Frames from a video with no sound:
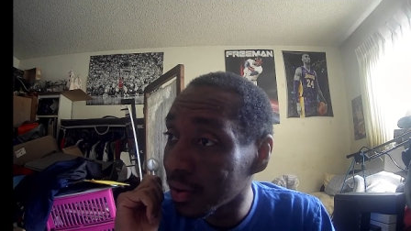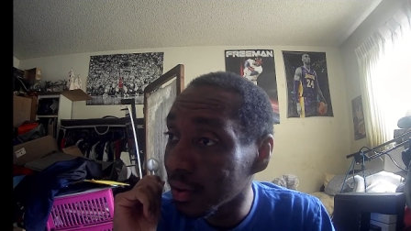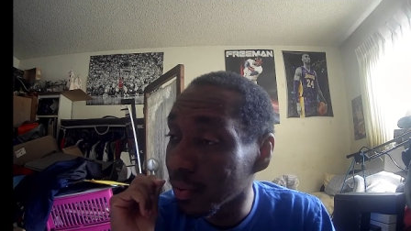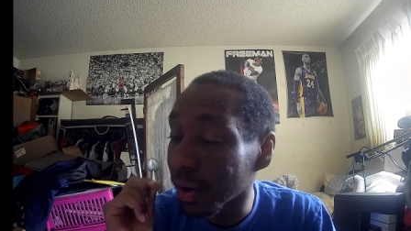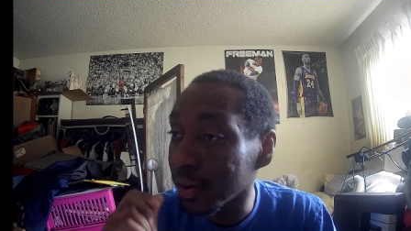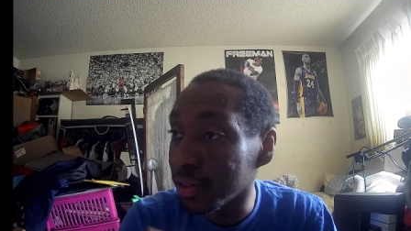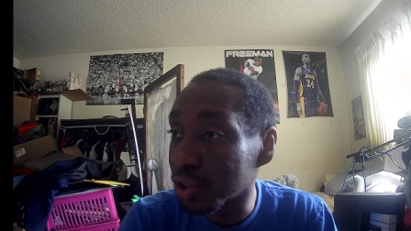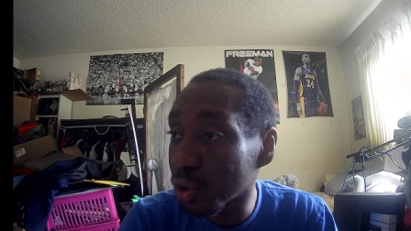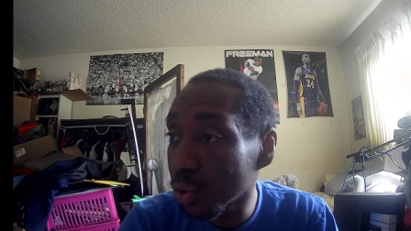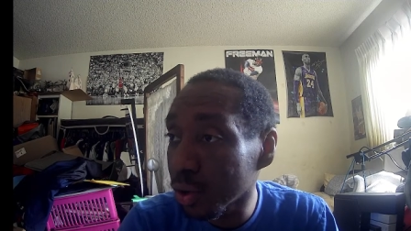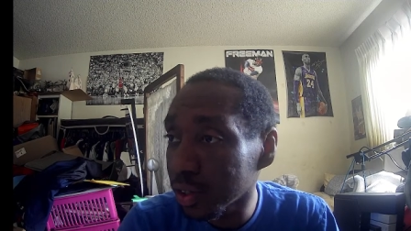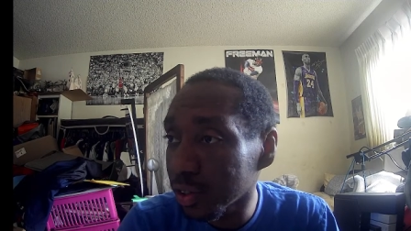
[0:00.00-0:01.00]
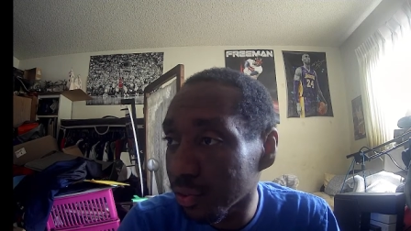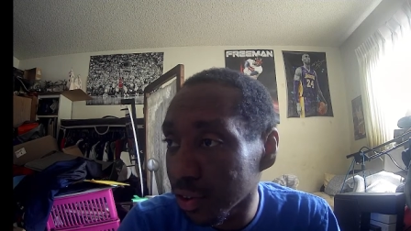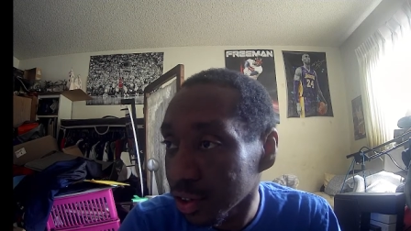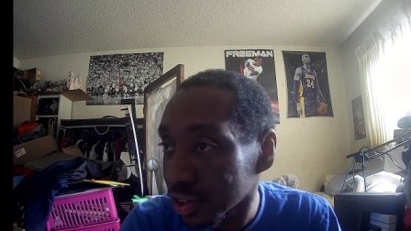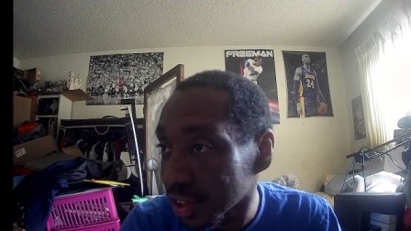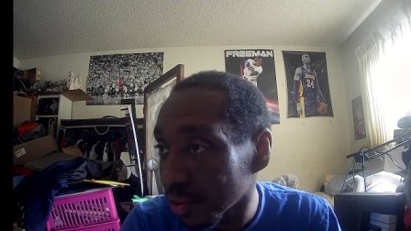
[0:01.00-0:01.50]
Well, he scored his
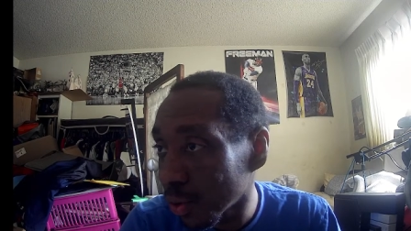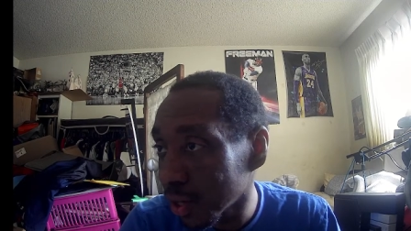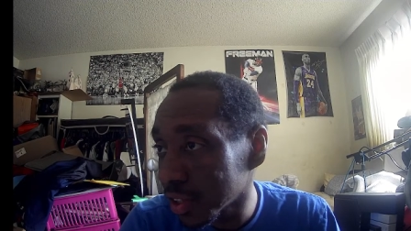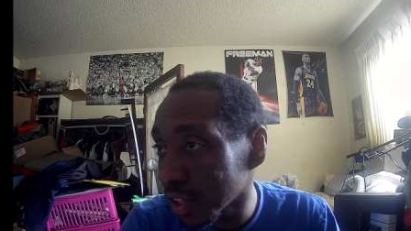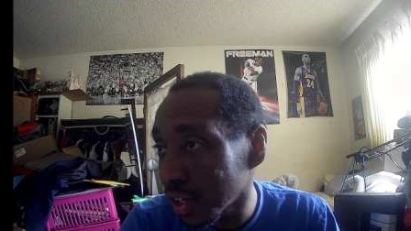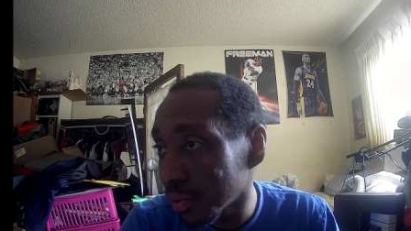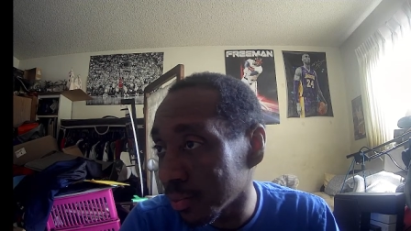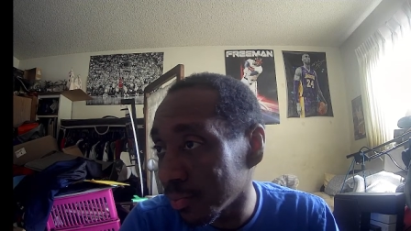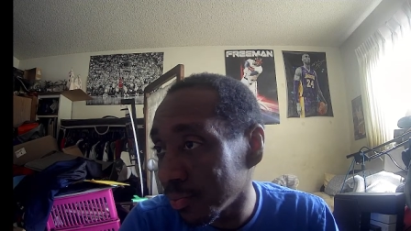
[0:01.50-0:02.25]
first at West Ham.